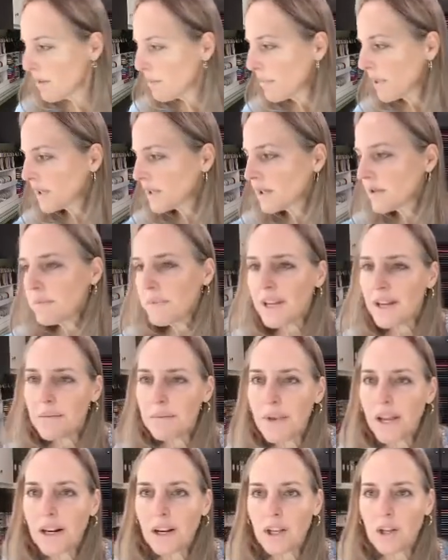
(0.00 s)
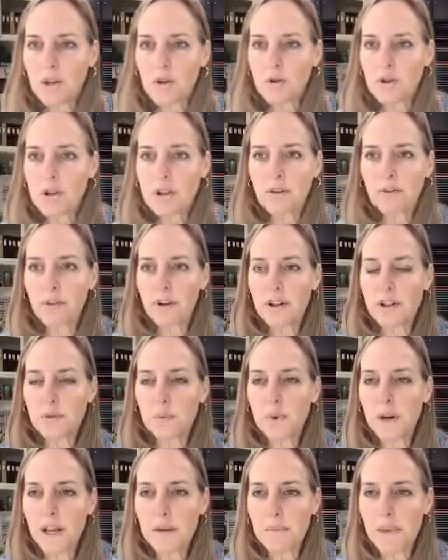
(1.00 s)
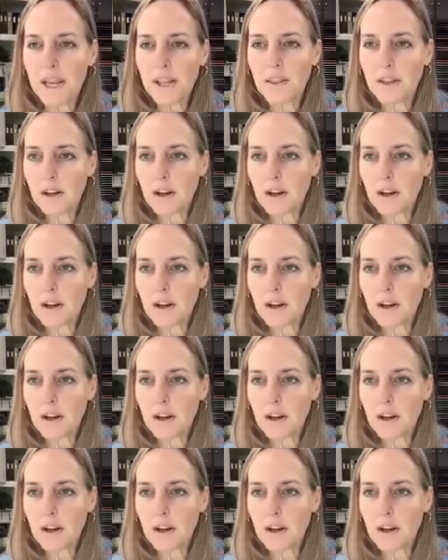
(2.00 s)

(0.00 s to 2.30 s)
But to me, it made a huge difference when I made